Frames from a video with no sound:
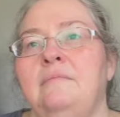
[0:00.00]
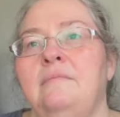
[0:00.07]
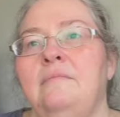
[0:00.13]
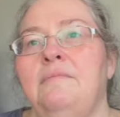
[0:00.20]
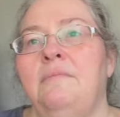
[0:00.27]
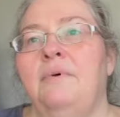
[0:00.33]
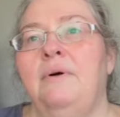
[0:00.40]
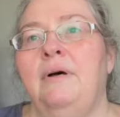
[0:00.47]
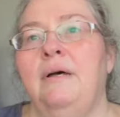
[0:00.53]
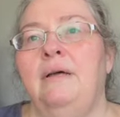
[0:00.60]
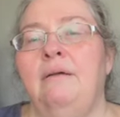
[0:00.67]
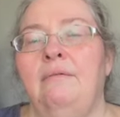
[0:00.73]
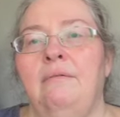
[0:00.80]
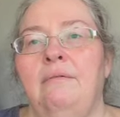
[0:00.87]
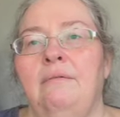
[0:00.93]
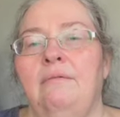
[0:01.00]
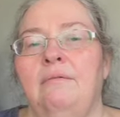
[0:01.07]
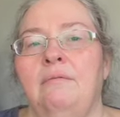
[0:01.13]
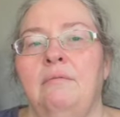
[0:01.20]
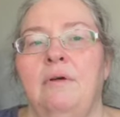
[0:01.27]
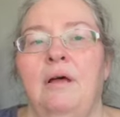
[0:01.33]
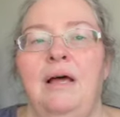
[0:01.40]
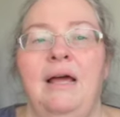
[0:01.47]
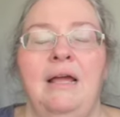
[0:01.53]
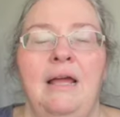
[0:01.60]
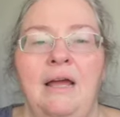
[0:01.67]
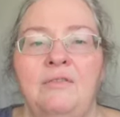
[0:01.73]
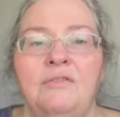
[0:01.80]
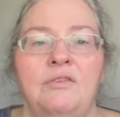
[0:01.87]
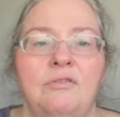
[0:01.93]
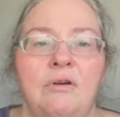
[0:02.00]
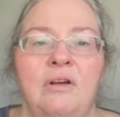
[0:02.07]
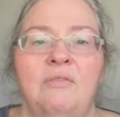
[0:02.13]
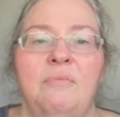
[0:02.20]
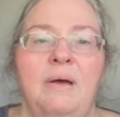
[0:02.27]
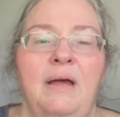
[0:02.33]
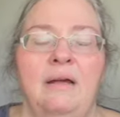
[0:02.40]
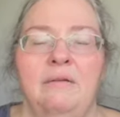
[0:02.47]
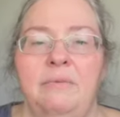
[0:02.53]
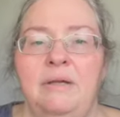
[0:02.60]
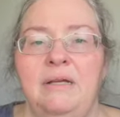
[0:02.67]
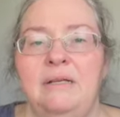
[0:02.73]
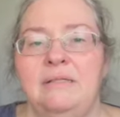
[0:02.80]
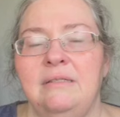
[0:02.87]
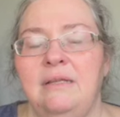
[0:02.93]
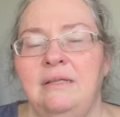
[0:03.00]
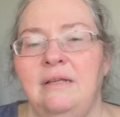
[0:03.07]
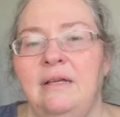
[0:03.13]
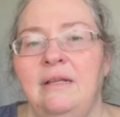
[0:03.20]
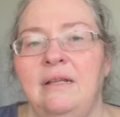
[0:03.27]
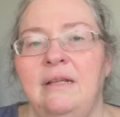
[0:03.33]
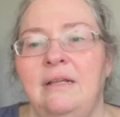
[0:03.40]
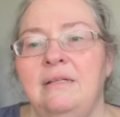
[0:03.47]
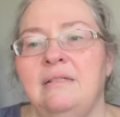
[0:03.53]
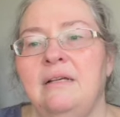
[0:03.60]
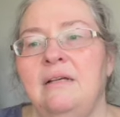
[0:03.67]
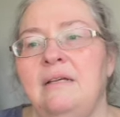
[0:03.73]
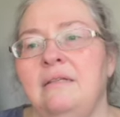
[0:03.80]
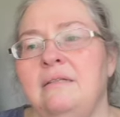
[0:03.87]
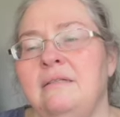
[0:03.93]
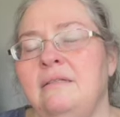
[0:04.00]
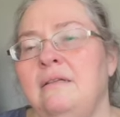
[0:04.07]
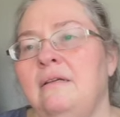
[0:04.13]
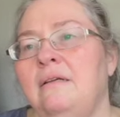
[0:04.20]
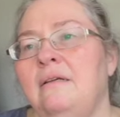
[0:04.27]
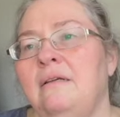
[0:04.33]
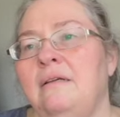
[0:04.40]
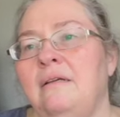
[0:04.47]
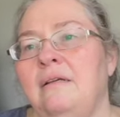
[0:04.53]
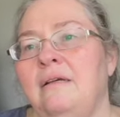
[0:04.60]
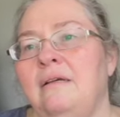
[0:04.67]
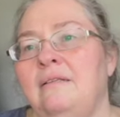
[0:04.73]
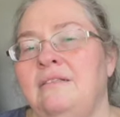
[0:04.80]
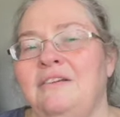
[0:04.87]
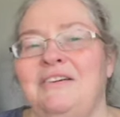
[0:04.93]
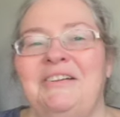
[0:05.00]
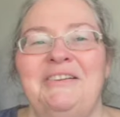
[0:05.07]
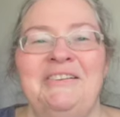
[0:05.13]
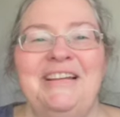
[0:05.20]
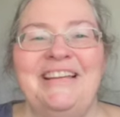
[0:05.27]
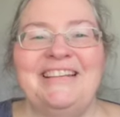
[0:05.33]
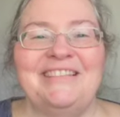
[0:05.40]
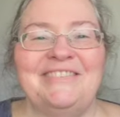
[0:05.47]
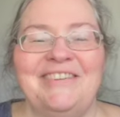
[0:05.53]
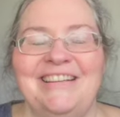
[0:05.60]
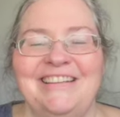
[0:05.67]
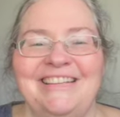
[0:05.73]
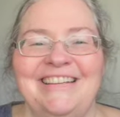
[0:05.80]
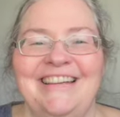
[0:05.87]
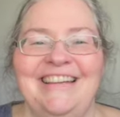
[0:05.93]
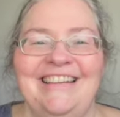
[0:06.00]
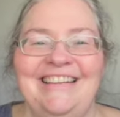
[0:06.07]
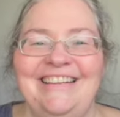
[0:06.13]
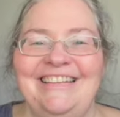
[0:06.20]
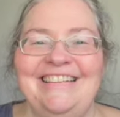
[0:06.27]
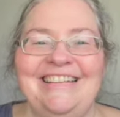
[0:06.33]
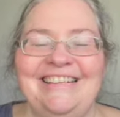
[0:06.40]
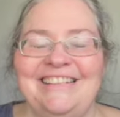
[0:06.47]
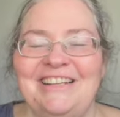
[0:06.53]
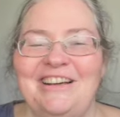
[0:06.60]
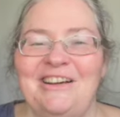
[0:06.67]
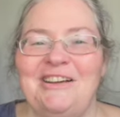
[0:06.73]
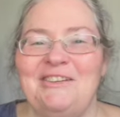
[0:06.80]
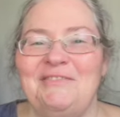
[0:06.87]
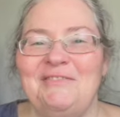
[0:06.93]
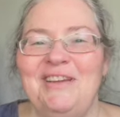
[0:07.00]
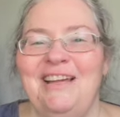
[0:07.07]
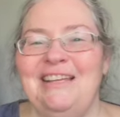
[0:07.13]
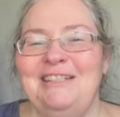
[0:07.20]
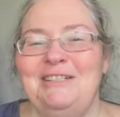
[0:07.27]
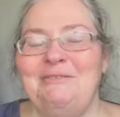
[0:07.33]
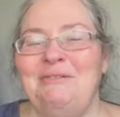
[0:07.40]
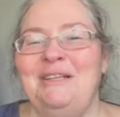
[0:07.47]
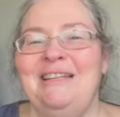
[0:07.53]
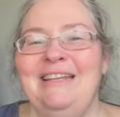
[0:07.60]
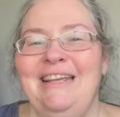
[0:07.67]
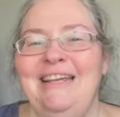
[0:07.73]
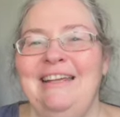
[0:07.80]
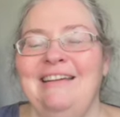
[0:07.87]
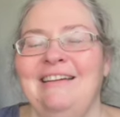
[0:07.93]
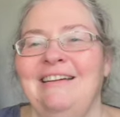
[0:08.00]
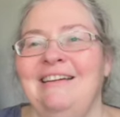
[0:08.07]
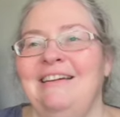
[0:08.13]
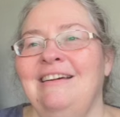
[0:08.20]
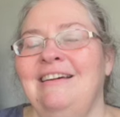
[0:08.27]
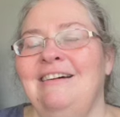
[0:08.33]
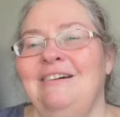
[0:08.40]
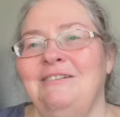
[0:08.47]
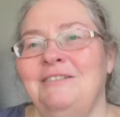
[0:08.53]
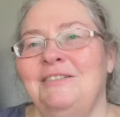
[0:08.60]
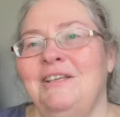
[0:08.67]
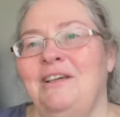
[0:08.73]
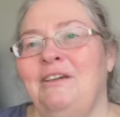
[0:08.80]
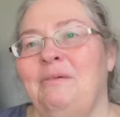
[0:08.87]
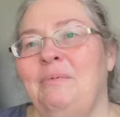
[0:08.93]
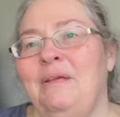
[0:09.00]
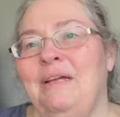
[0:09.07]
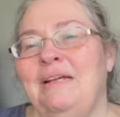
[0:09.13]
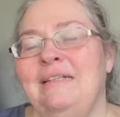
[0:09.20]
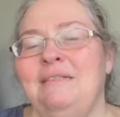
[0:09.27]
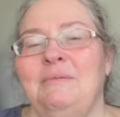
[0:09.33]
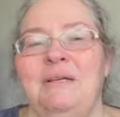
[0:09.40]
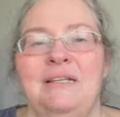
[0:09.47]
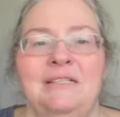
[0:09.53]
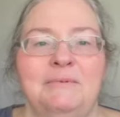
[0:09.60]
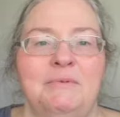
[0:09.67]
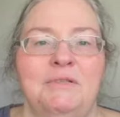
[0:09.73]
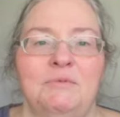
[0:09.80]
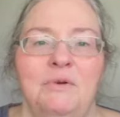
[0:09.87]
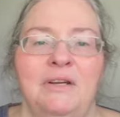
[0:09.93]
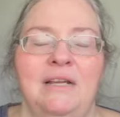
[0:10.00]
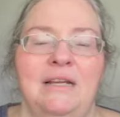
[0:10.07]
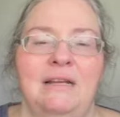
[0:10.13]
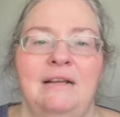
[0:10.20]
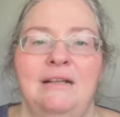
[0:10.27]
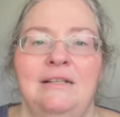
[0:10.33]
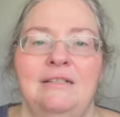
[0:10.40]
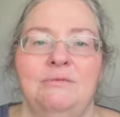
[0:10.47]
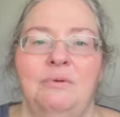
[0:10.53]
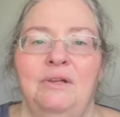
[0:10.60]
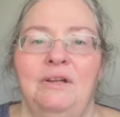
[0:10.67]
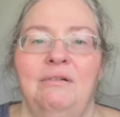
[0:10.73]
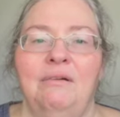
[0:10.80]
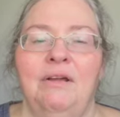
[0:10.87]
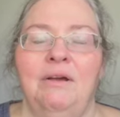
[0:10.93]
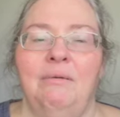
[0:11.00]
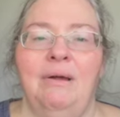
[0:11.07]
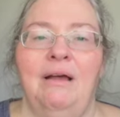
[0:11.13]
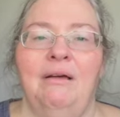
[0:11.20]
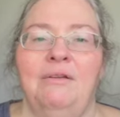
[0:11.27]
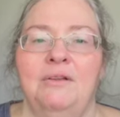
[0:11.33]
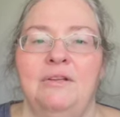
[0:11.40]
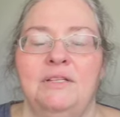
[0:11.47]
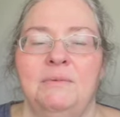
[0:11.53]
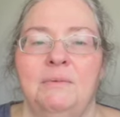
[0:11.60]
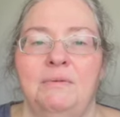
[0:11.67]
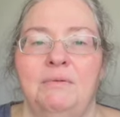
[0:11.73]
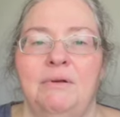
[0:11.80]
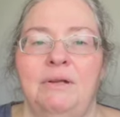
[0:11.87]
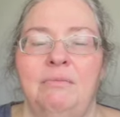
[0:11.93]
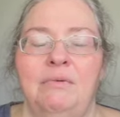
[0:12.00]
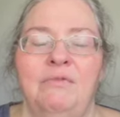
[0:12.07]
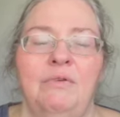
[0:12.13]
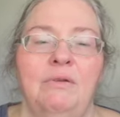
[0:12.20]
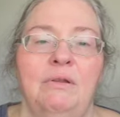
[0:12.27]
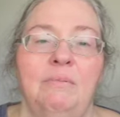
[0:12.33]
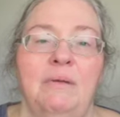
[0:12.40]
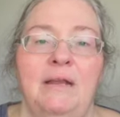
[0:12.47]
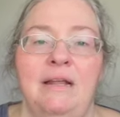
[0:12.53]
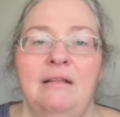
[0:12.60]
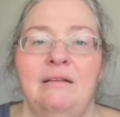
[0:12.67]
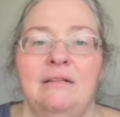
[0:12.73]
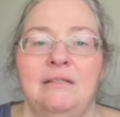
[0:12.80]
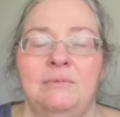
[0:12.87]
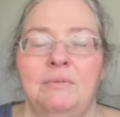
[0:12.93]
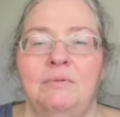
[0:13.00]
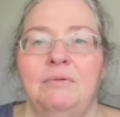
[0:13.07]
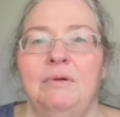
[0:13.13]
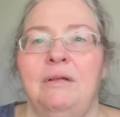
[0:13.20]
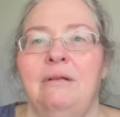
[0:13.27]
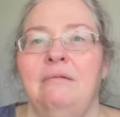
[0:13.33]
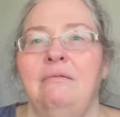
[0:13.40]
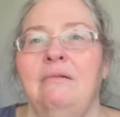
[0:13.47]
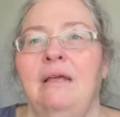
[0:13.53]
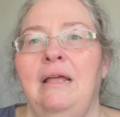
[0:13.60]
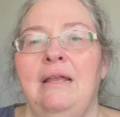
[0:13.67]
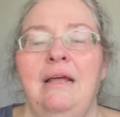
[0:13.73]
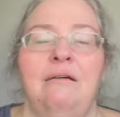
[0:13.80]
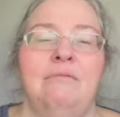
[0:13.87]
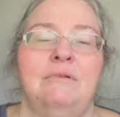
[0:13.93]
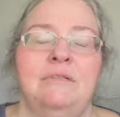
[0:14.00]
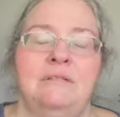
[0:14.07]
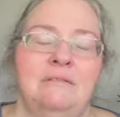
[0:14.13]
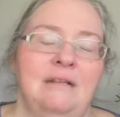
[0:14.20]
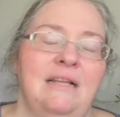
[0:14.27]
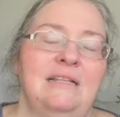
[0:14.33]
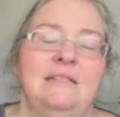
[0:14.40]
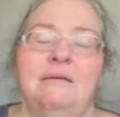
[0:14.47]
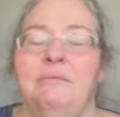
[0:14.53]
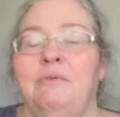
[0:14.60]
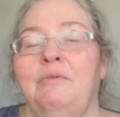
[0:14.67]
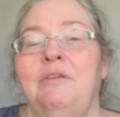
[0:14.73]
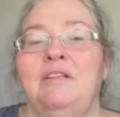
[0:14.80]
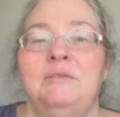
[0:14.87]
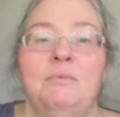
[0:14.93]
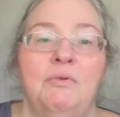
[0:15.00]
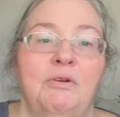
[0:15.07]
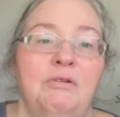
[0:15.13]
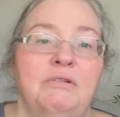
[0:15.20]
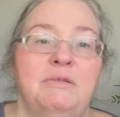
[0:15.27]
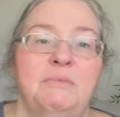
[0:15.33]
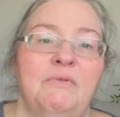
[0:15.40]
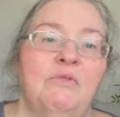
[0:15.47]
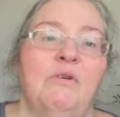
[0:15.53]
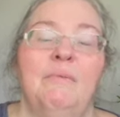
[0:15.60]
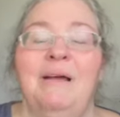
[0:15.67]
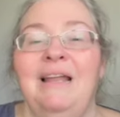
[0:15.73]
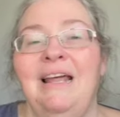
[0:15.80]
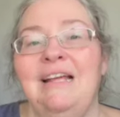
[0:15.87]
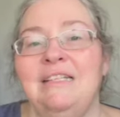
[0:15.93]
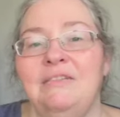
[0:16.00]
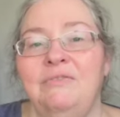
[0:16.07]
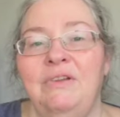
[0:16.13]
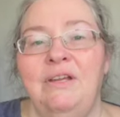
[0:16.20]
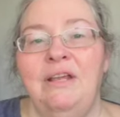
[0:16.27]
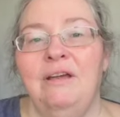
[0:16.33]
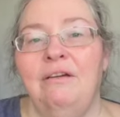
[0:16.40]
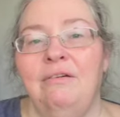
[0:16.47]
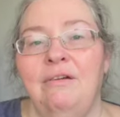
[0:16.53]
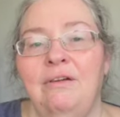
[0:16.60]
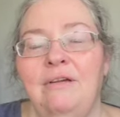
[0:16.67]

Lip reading: But I have to drive back because they dilate his eyes, so I don't get as much knitting time as you would think. Also, because my husband's working nights, we don't go out exploring. We've only been out exploring, and that was the last time I went exploring was before my last video.